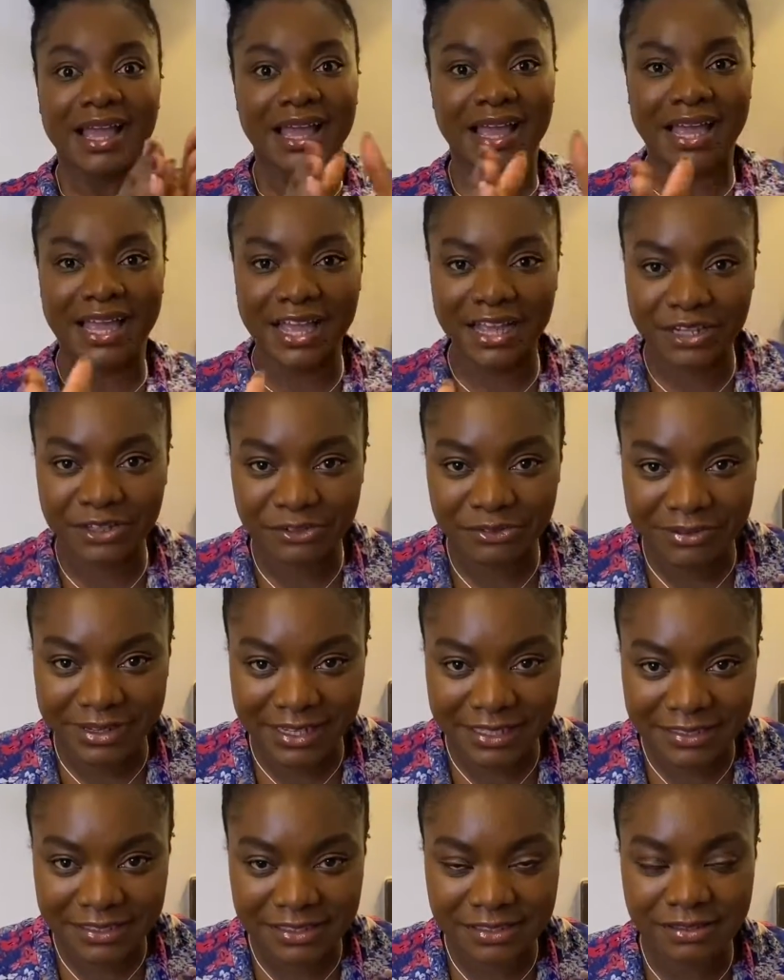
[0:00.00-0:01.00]

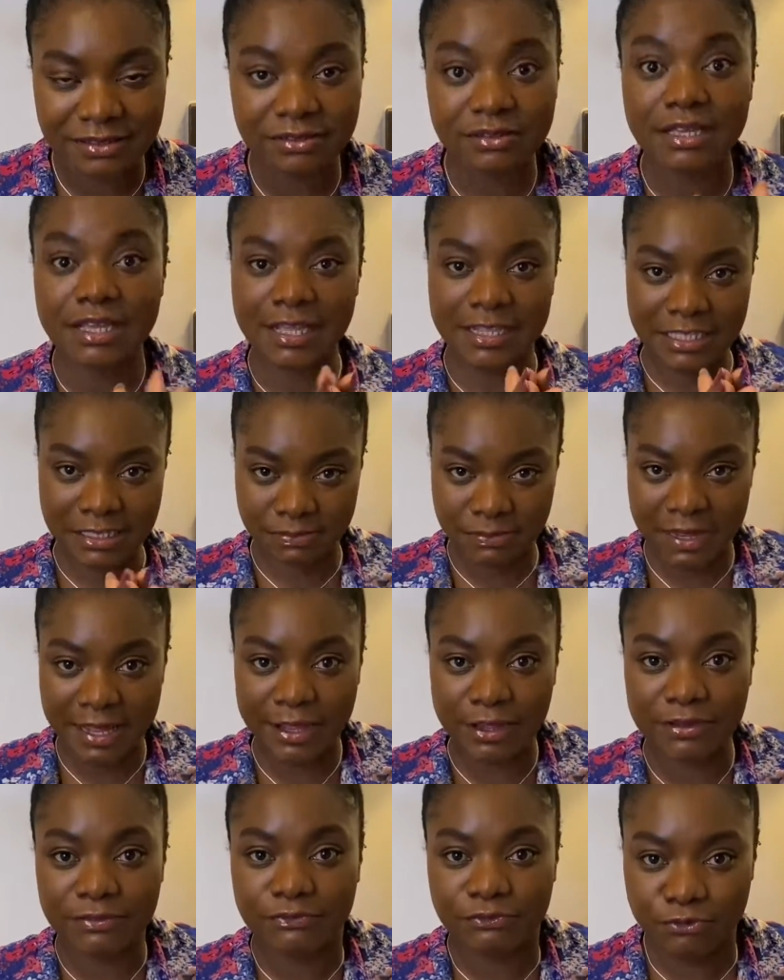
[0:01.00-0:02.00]
accurate. It's
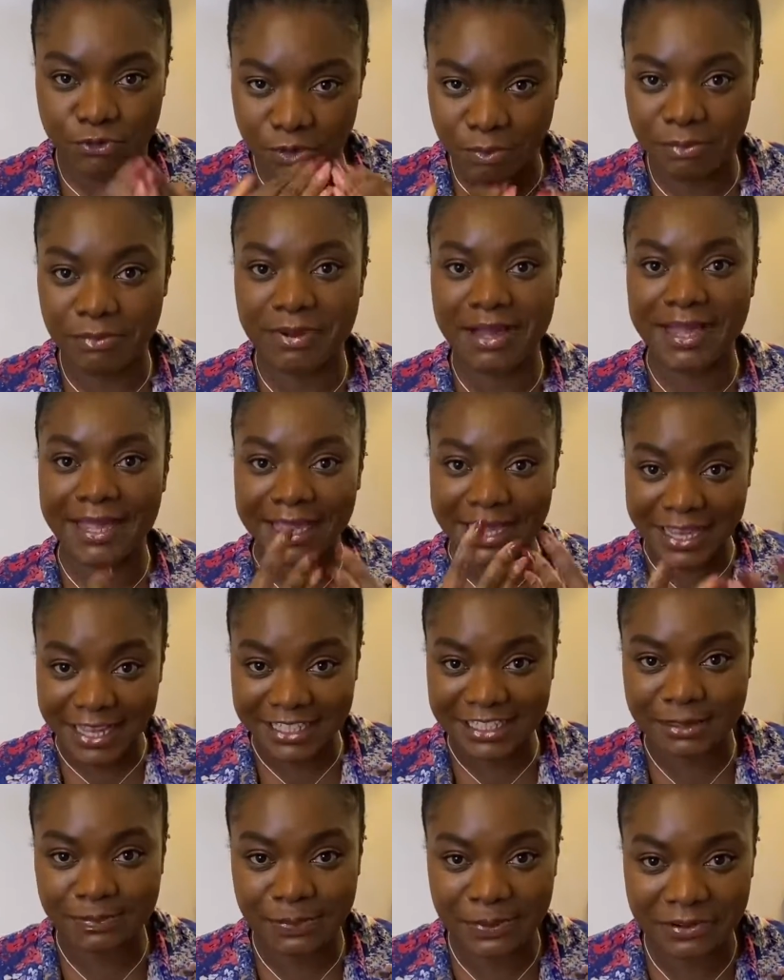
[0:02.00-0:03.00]
from my
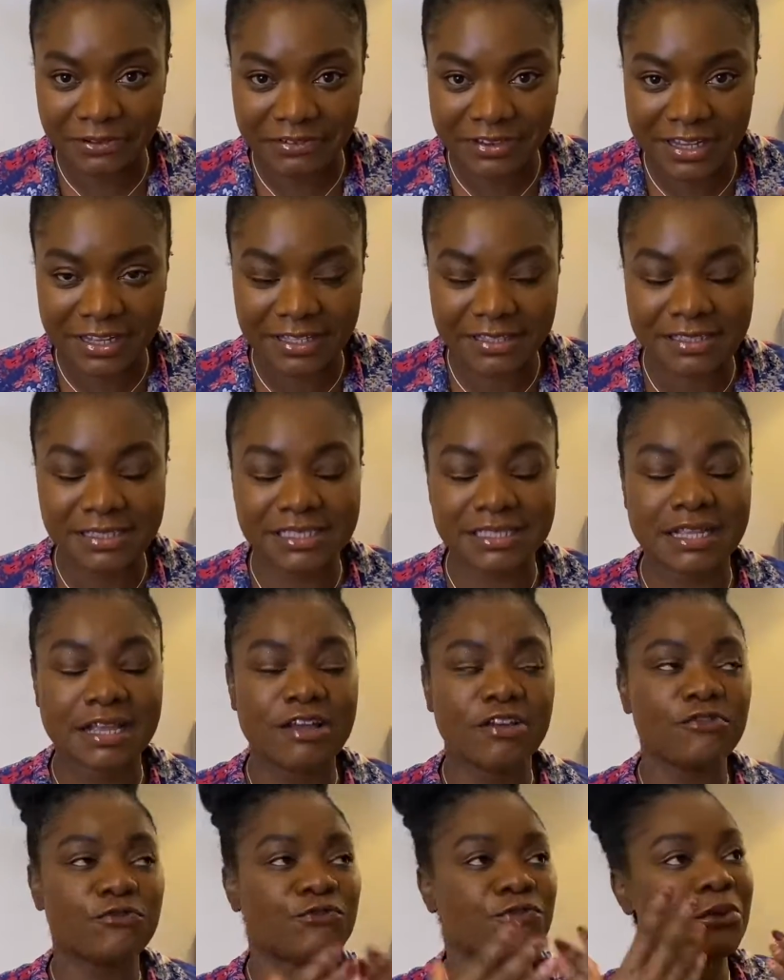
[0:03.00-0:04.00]
experience,
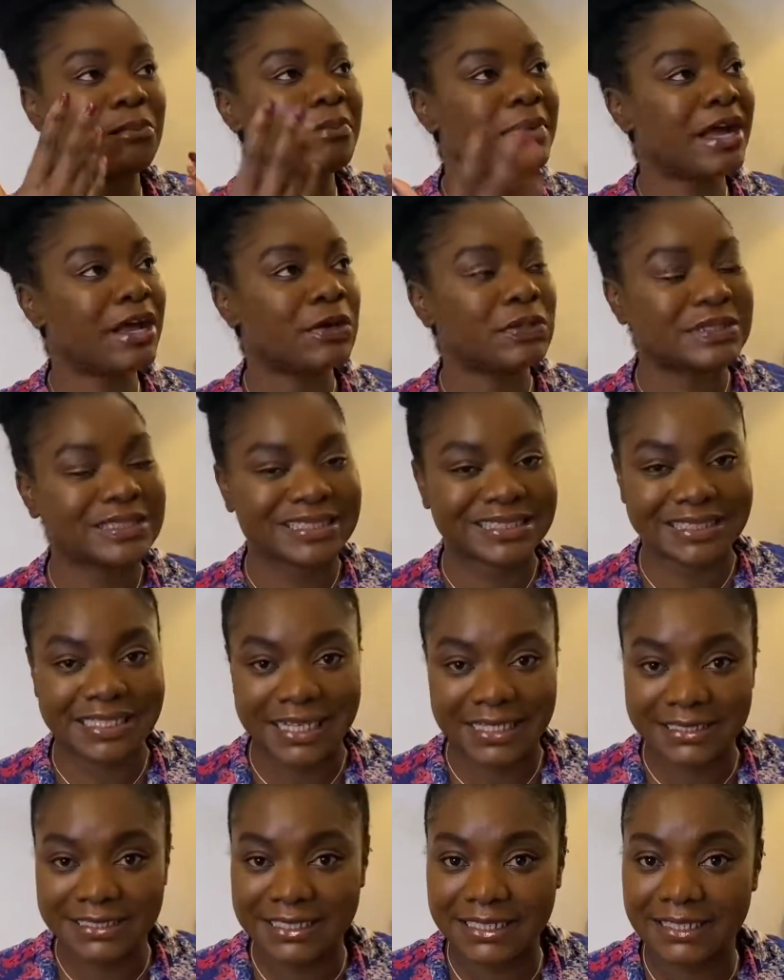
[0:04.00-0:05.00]
from my
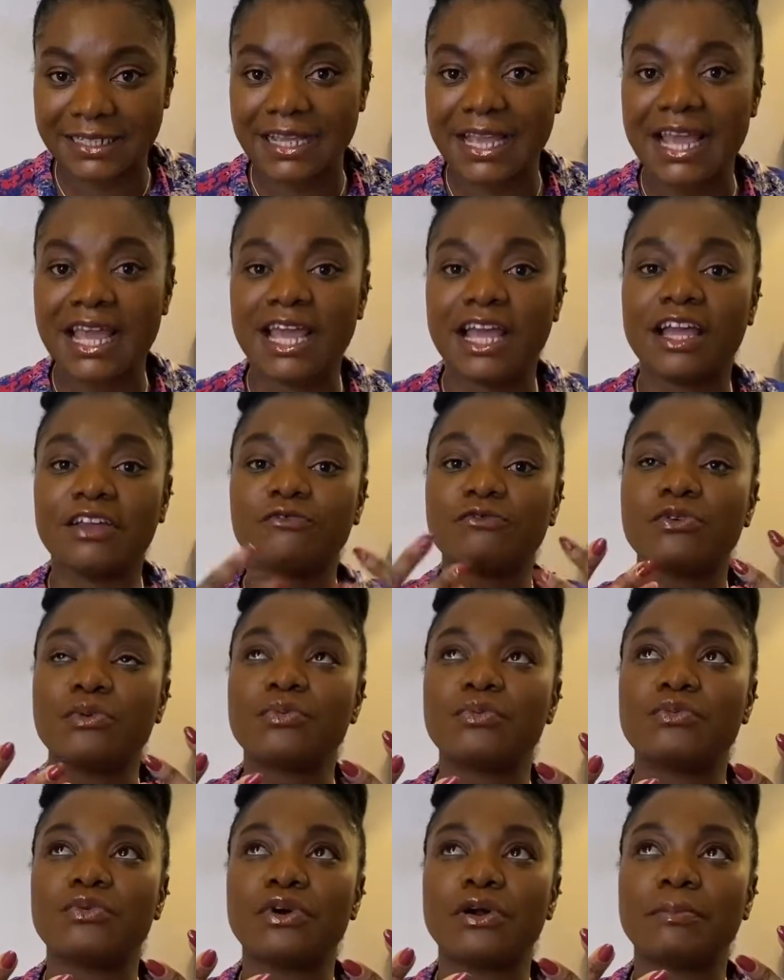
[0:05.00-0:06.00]
understanding, and
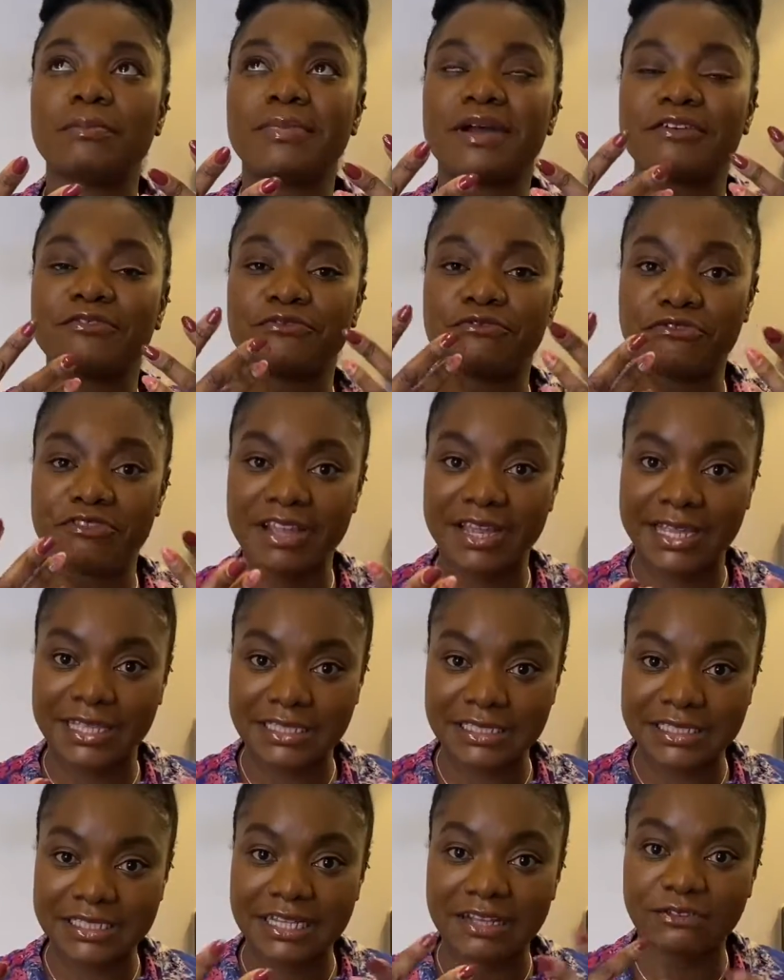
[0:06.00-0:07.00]
from what my
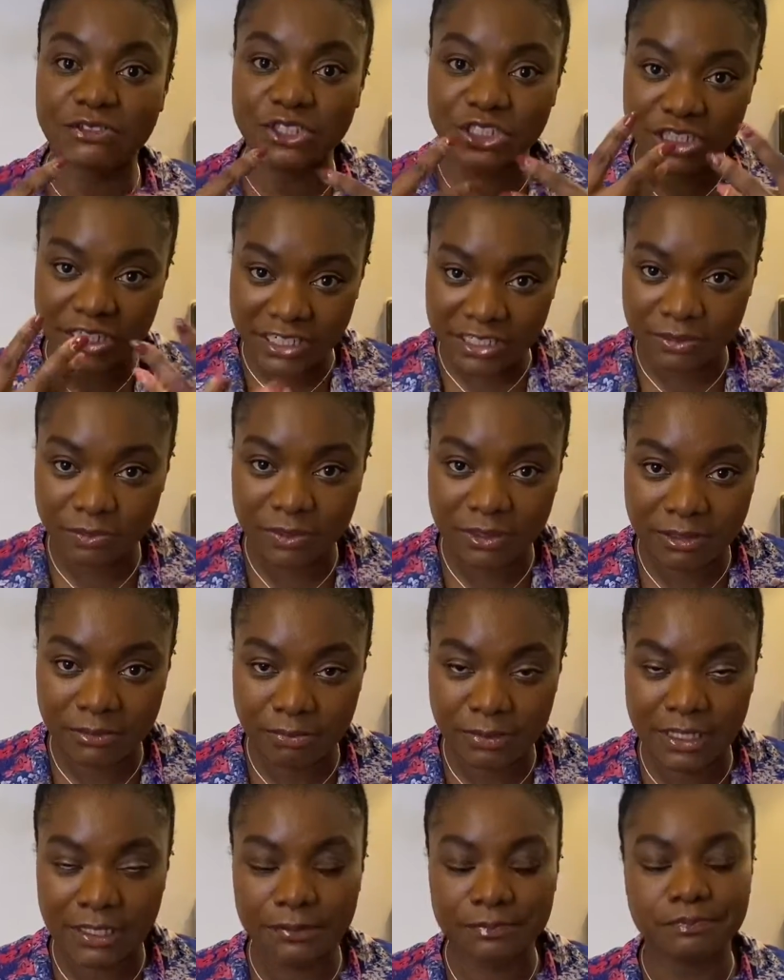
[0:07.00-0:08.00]
friends have shared with
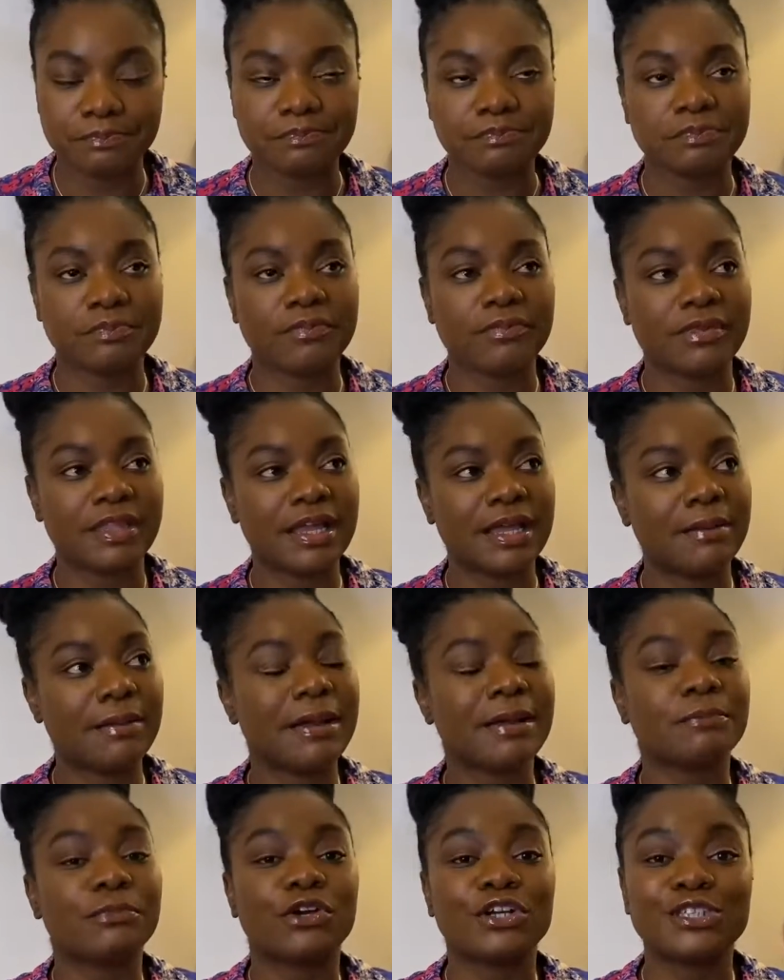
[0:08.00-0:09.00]
me.
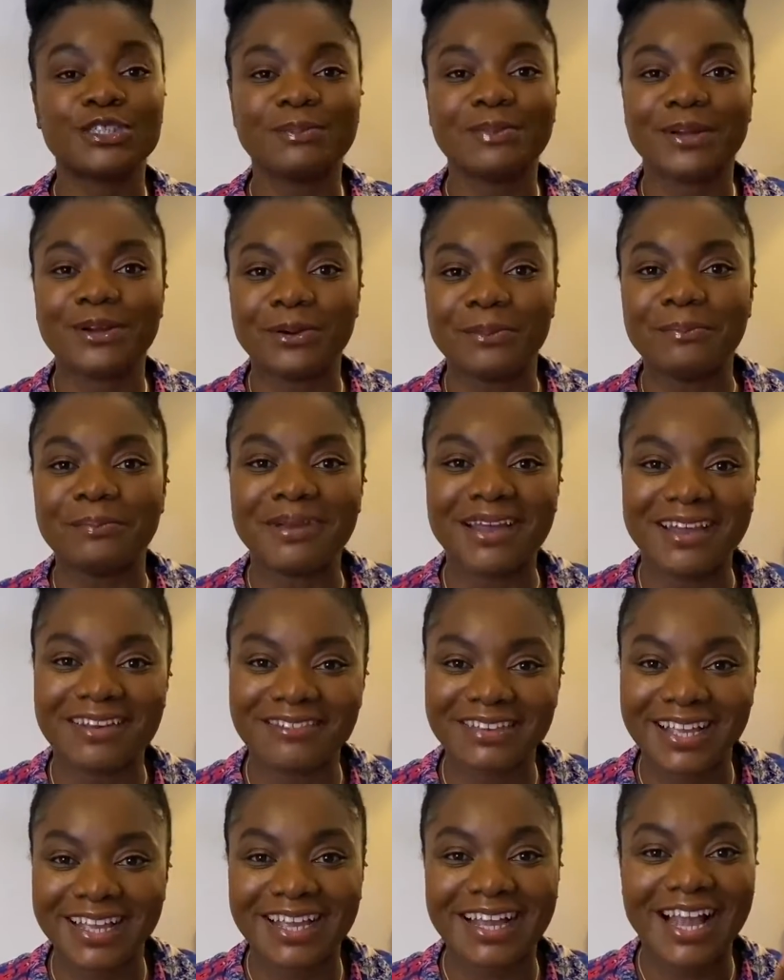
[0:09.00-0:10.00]
I'm going to be
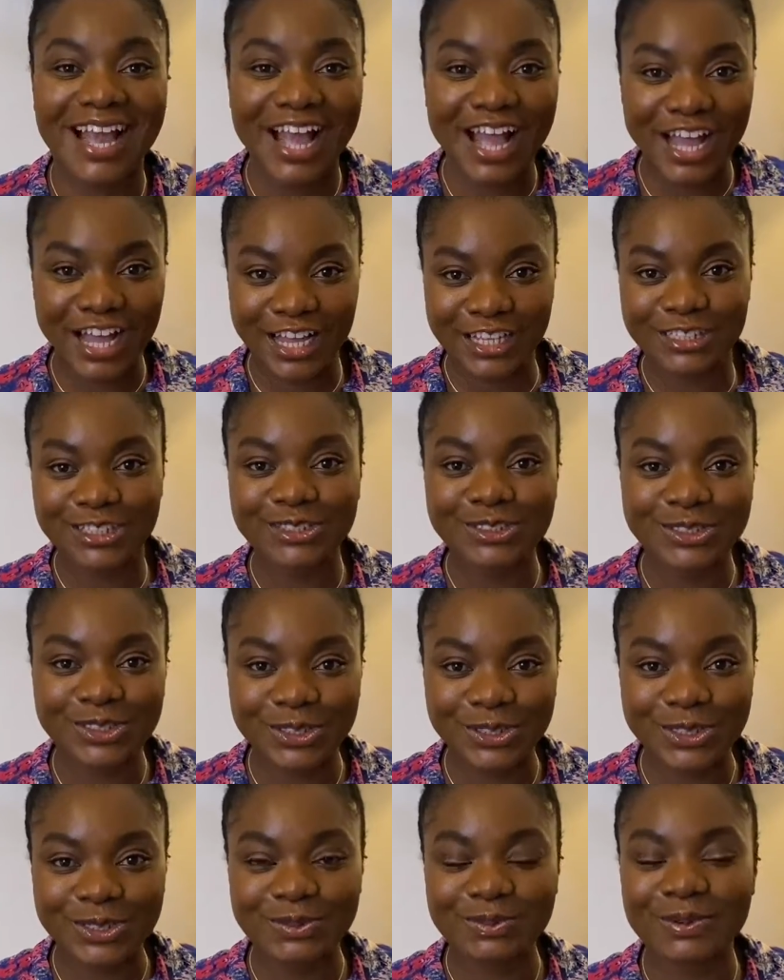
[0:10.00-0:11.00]
comparing adult
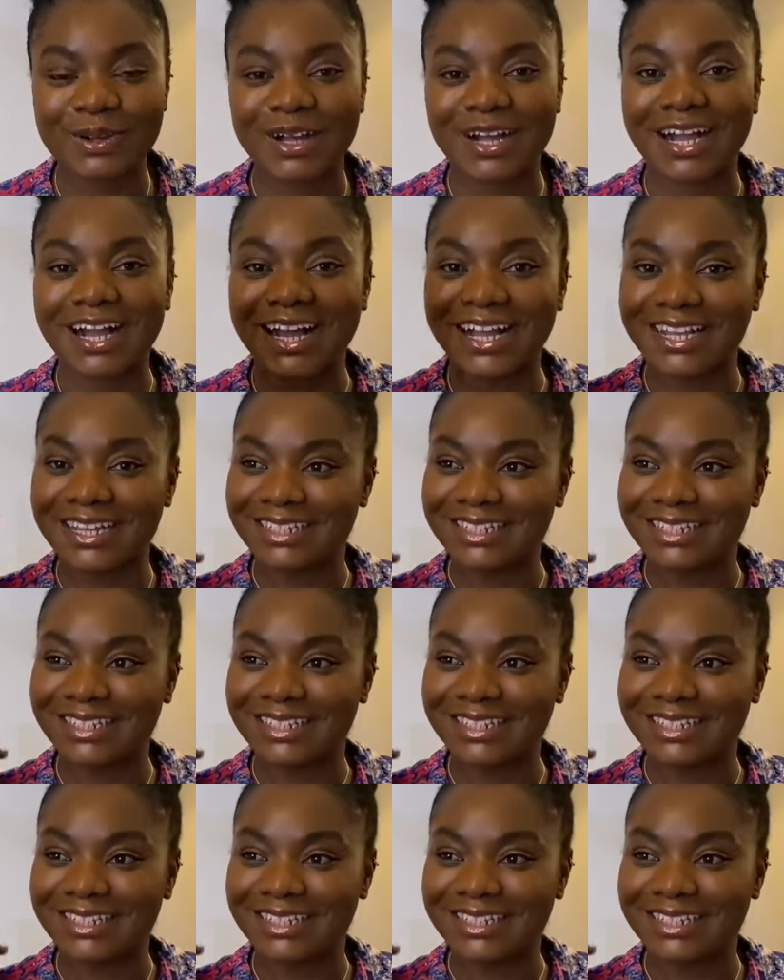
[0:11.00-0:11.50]
social work